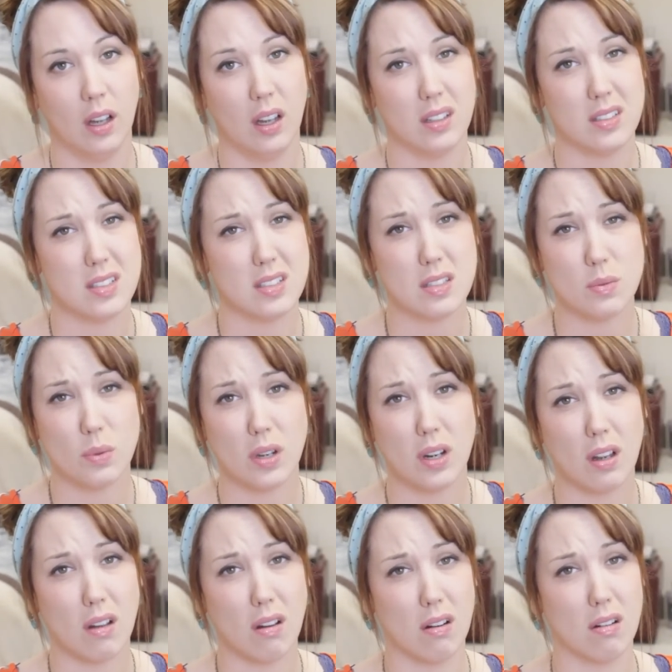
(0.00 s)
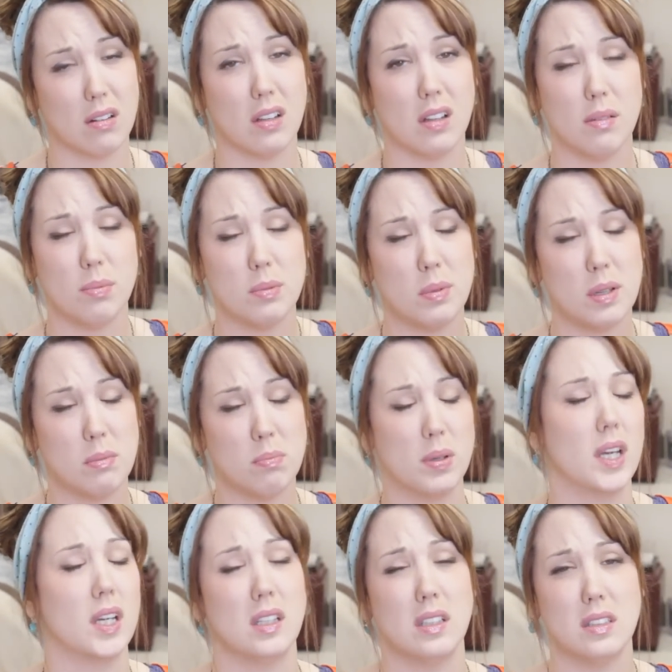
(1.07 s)
I just want to curl up in my
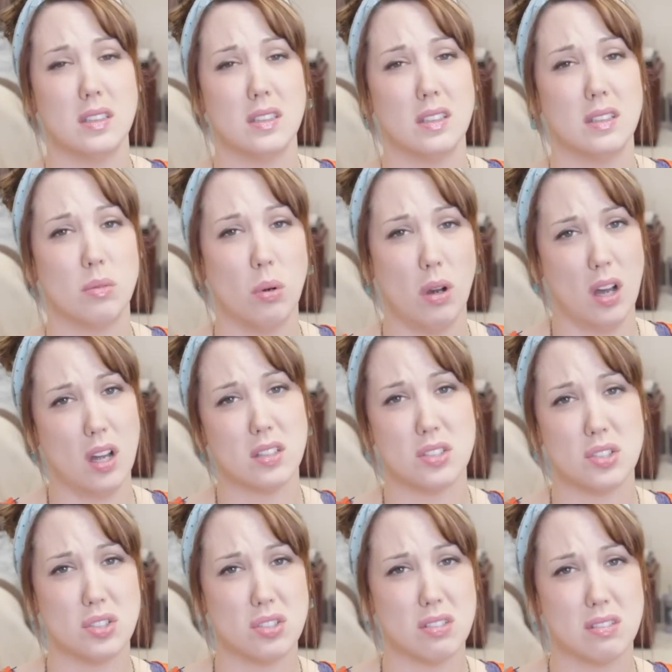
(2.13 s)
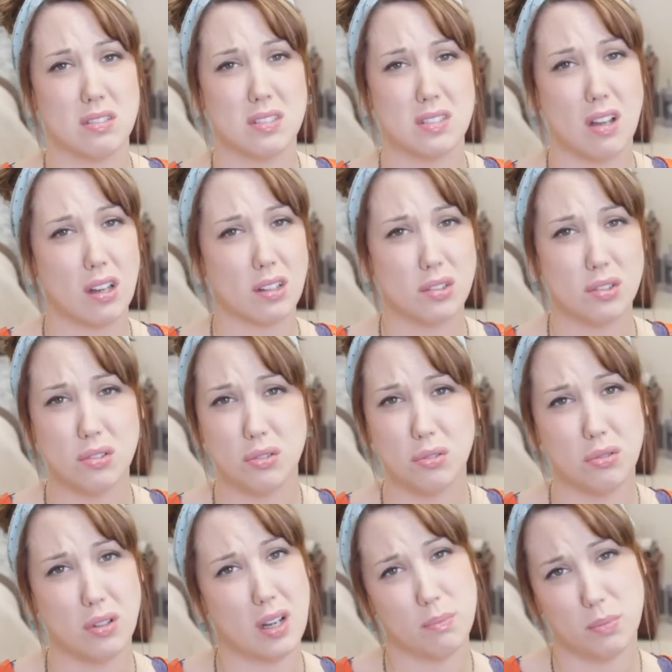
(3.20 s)
bed and watch Doctor
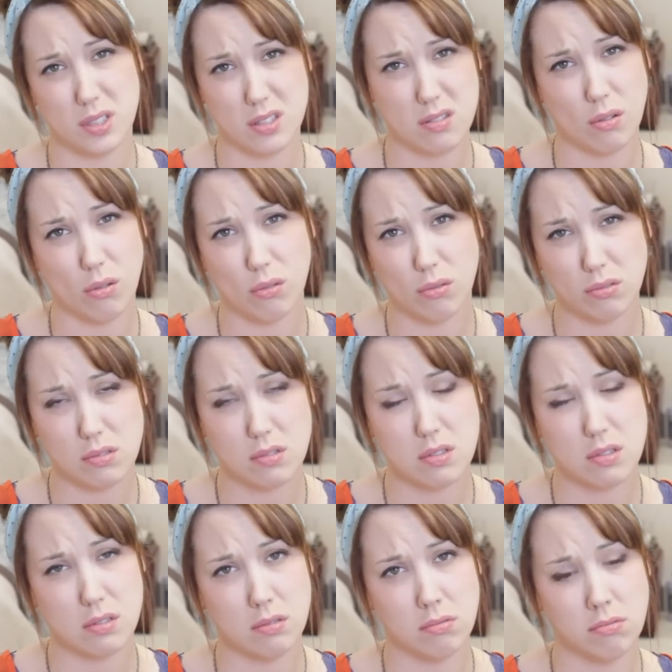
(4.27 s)
Who episodes.